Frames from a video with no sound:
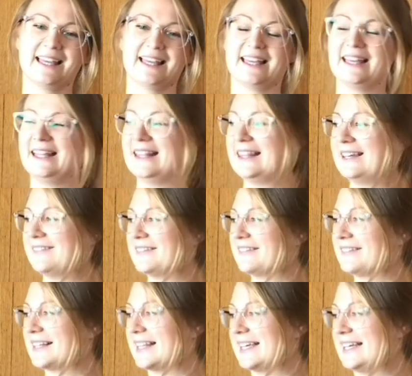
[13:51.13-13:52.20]
and then we
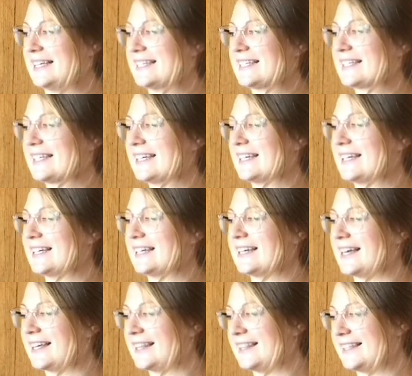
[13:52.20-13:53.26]
release
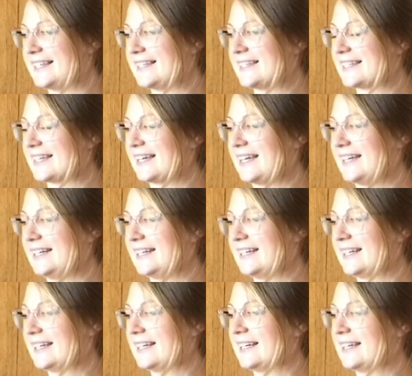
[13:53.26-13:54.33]
on this side.
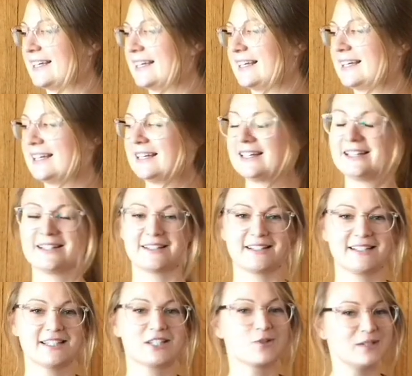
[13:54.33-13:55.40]
I'm
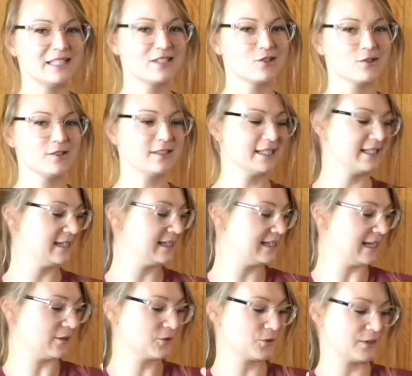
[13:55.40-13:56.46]
going to squeeze through the
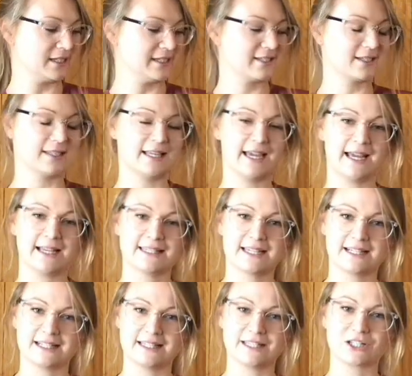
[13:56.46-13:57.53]
deltoids on the
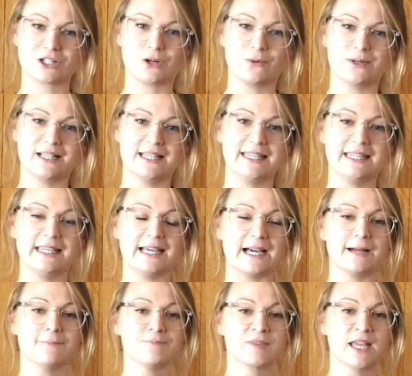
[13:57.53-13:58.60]
outside of the shoulder
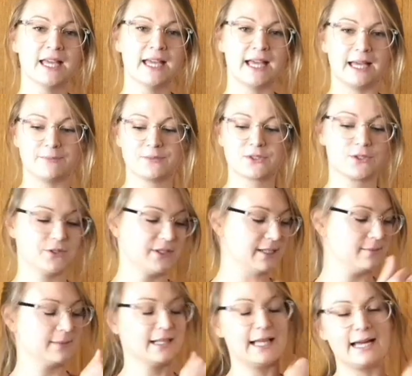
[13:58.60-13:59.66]
here. So
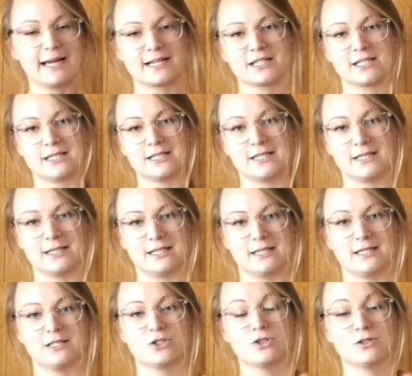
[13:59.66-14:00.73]
similar action
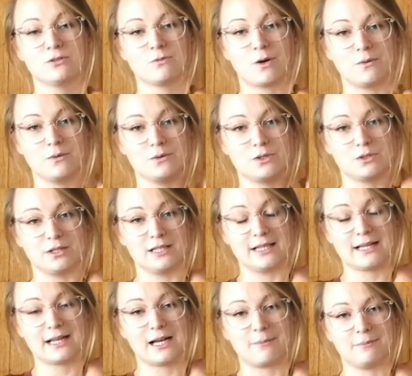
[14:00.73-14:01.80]
to what we were doing,
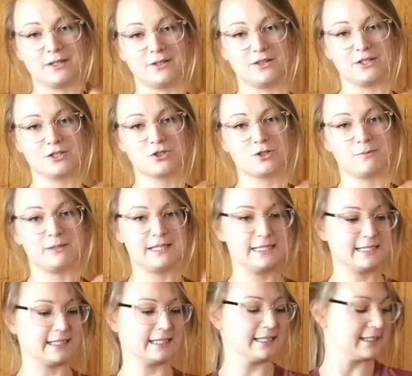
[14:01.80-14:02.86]
that cupping on the
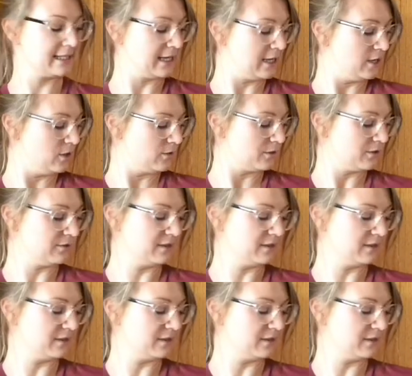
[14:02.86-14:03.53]
trapezius. I'm going to